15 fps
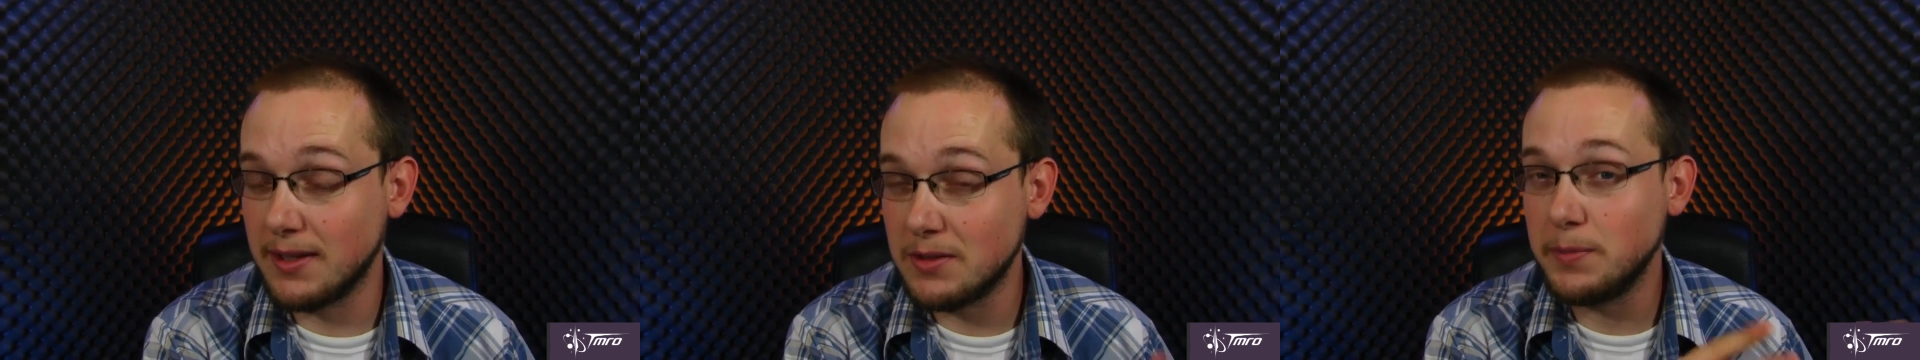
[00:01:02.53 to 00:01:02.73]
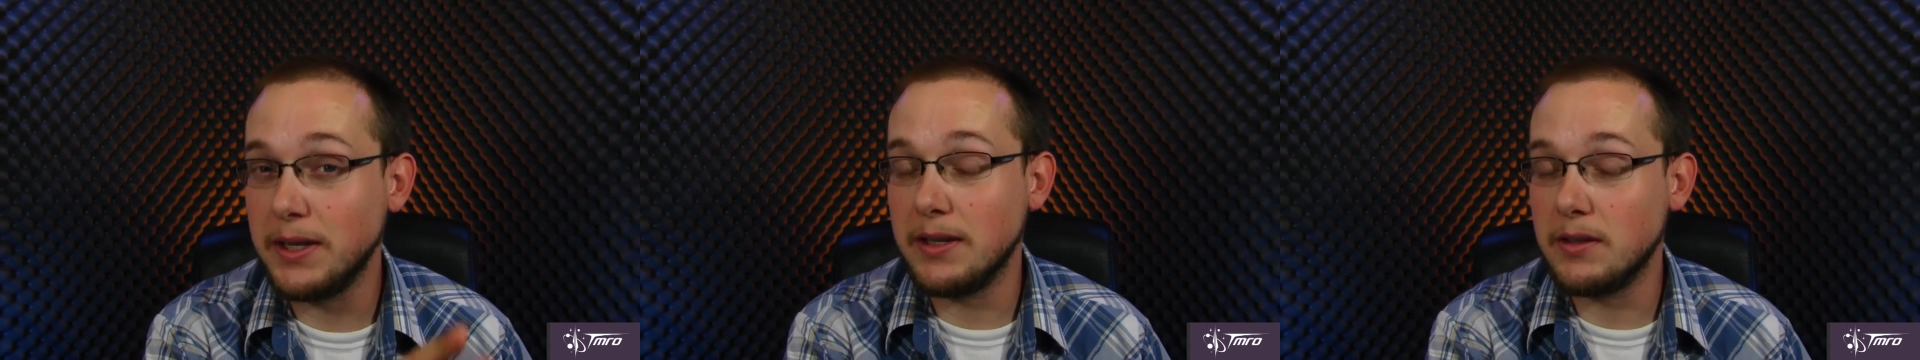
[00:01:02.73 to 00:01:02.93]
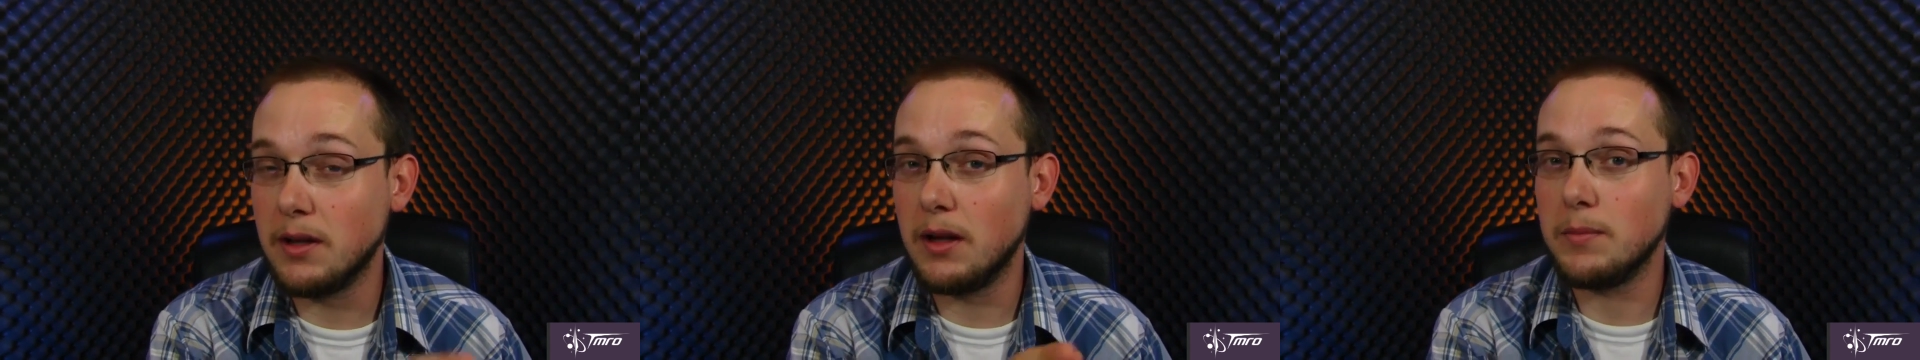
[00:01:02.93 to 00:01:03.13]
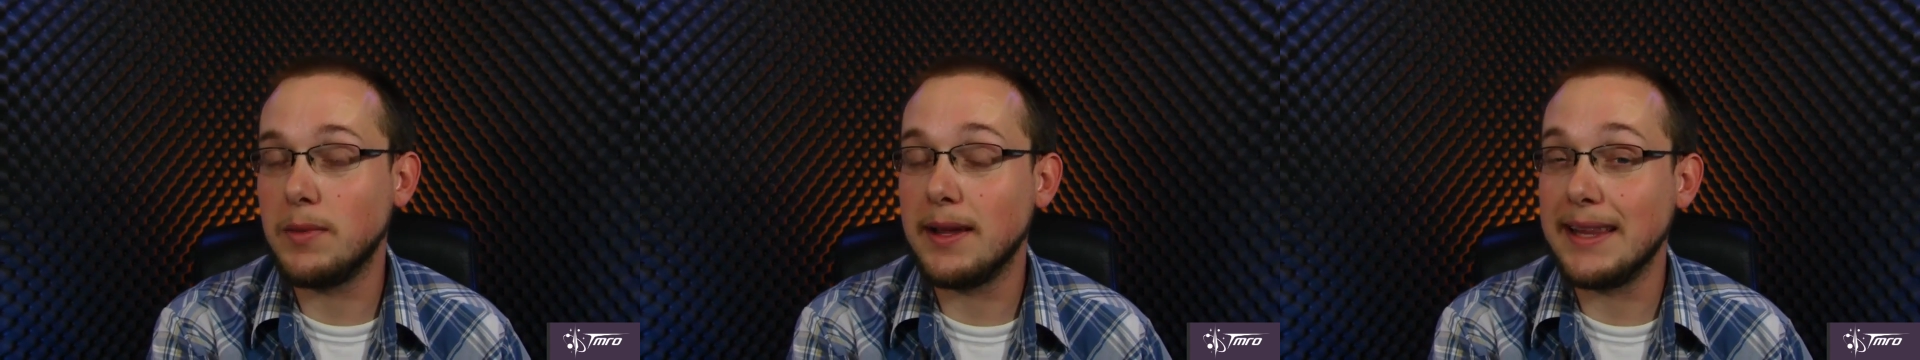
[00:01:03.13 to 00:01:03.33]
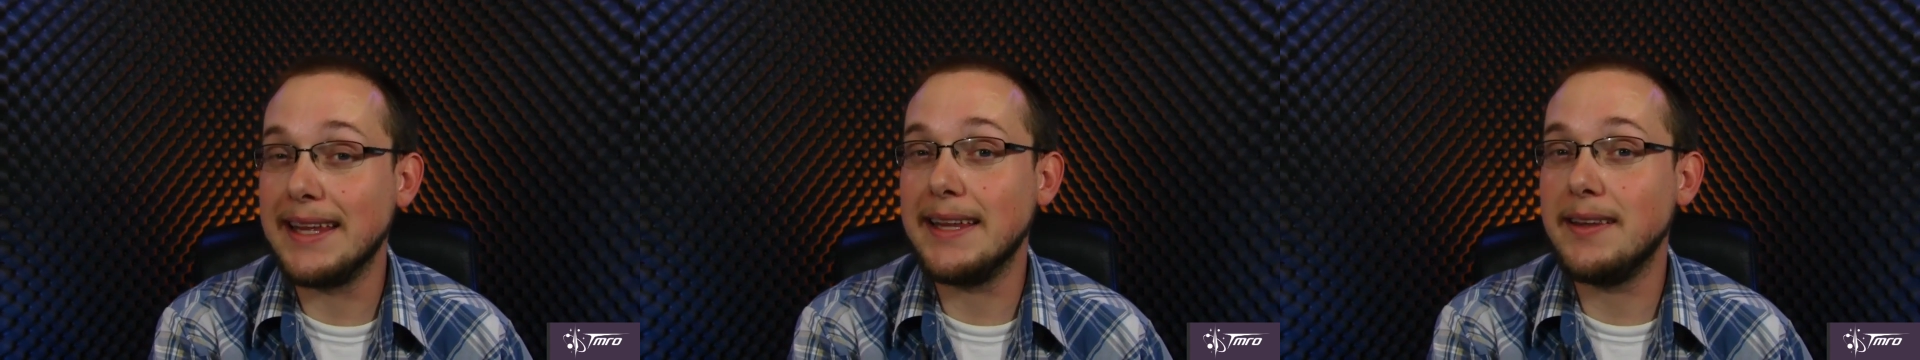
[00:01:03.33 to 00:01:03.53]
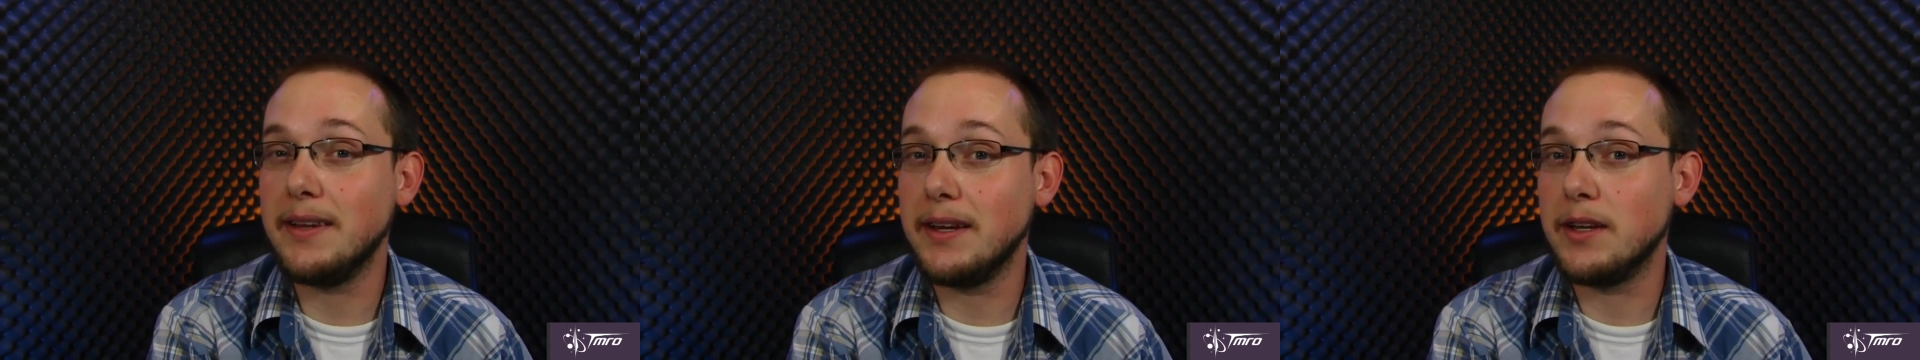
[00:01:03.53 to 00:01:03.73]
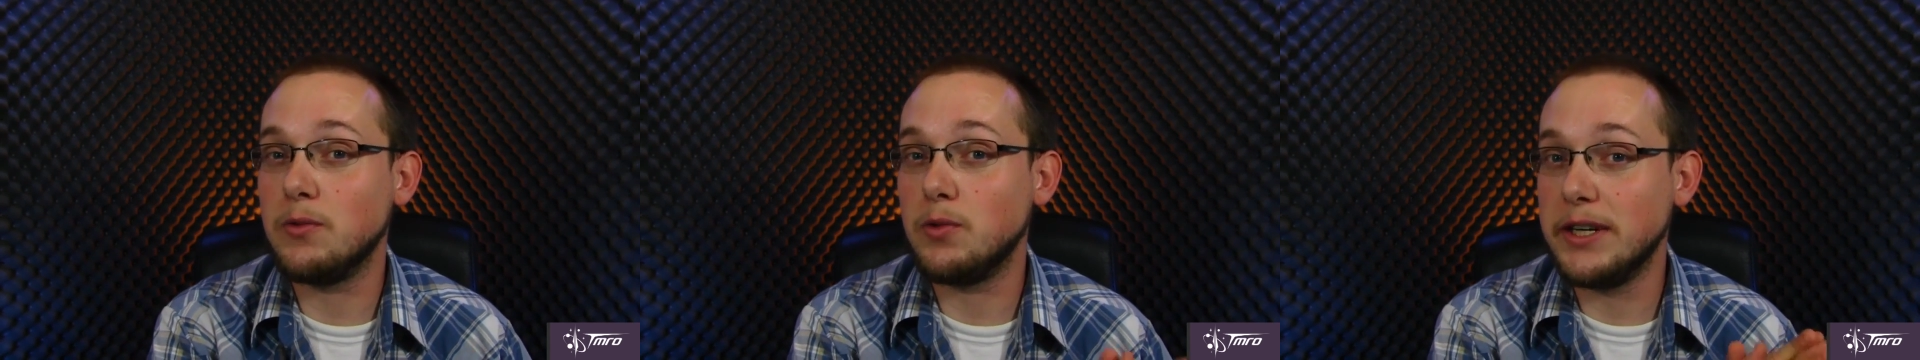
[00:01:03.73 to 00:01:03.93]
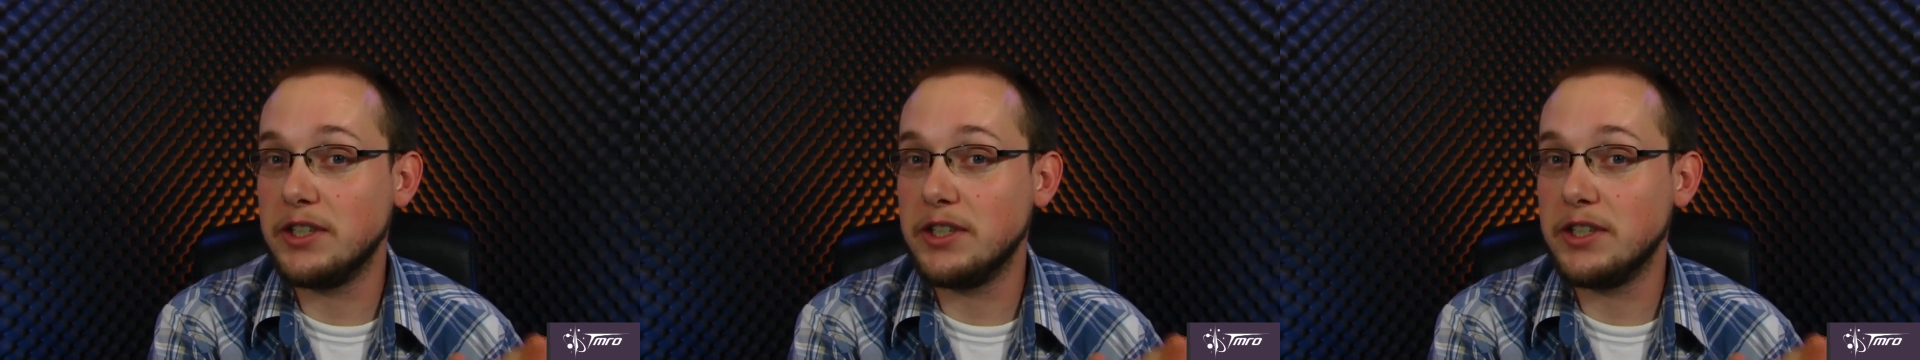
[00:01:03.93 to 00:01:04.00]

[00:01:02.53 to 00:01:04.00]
that's being done by the Indian